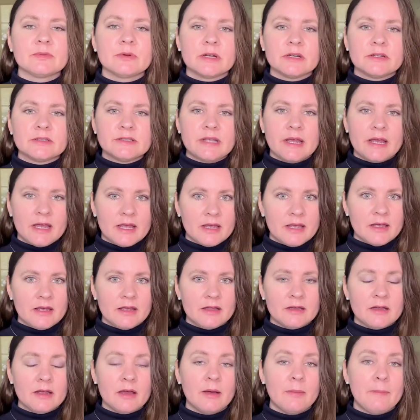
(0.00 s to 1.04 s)
were
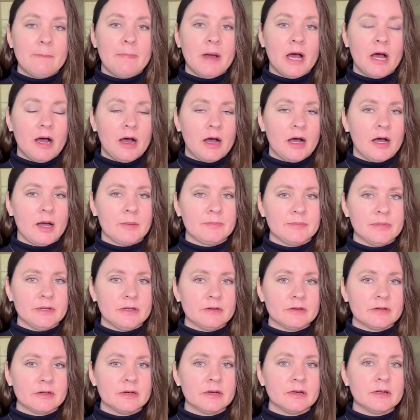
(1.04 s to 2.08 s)
10
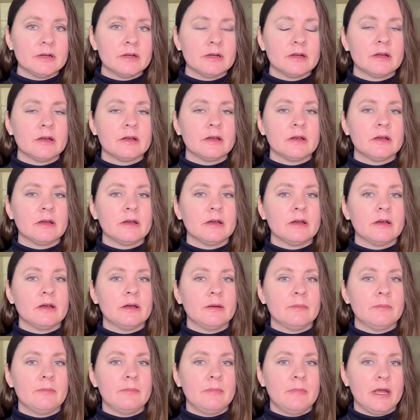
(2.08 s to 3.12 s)
popular
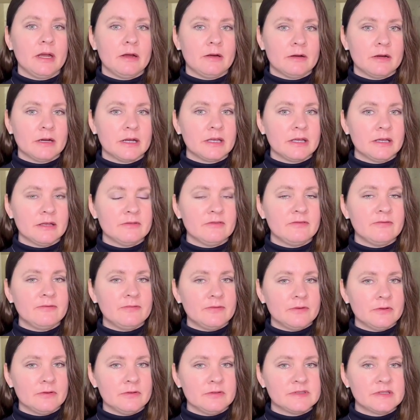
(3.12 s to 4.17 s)
American
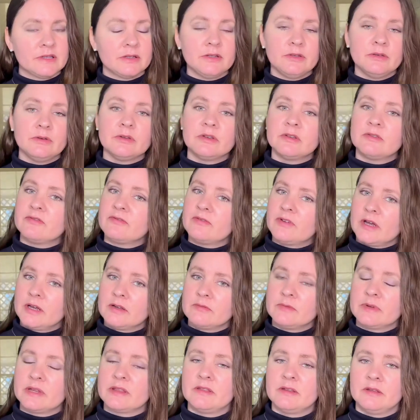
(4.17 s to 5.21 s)
foods that you can
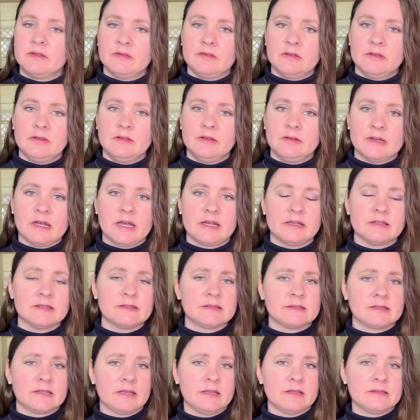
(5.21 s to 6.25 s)
find within the United
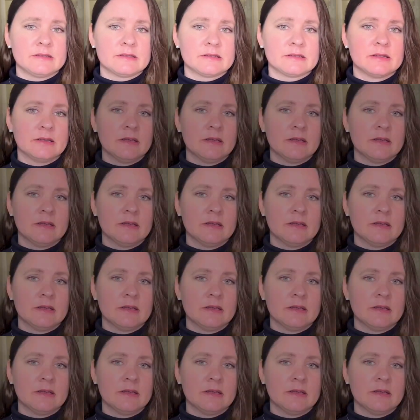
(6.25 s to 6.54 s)
States.